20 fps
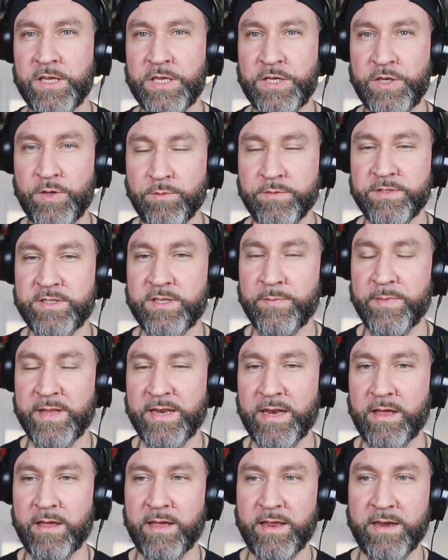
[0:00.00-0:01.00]
use them
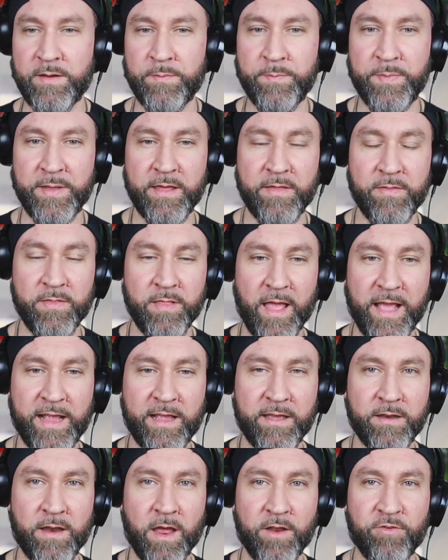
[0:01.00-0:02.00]
in a beer
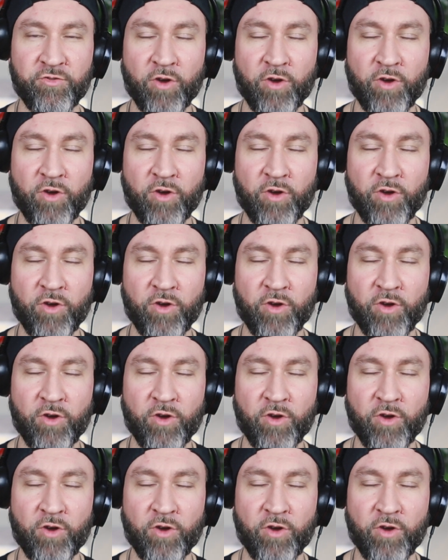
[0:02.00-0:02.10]
like a